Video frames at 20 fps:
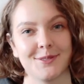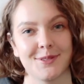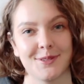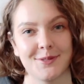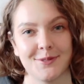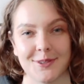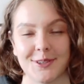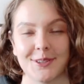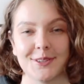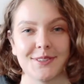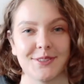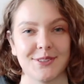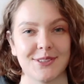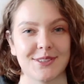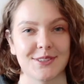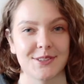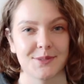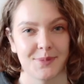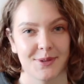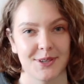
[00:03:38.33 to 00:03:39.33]
to refer to
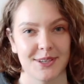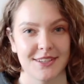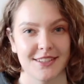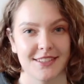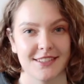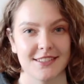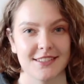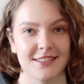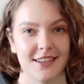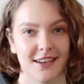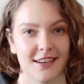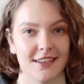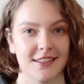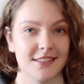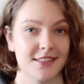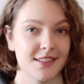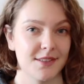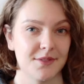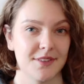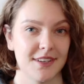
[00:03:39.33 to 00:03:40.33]
this experience on a
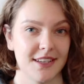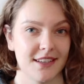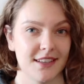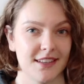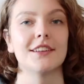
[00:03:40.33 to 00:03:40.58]
CV.